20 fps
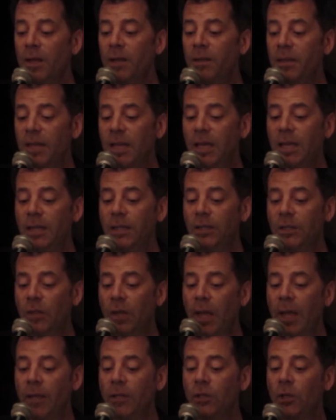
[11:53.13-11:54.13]
These
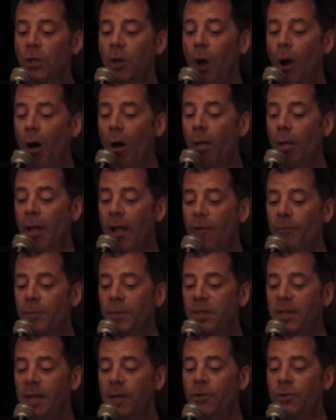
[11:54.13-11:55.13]
things could all have
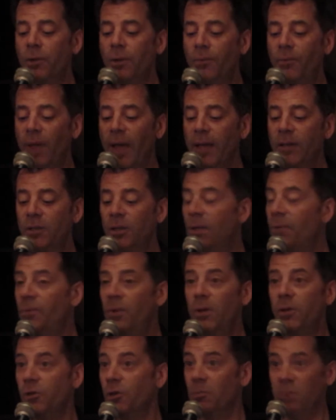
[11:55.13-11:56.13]
potential effects on the
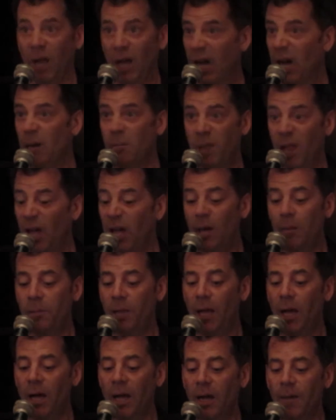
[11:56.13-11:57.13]
future, blah, blah,
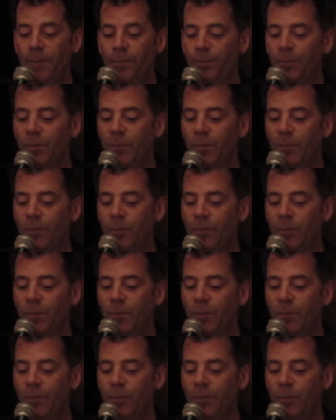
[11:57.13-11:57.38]
blah."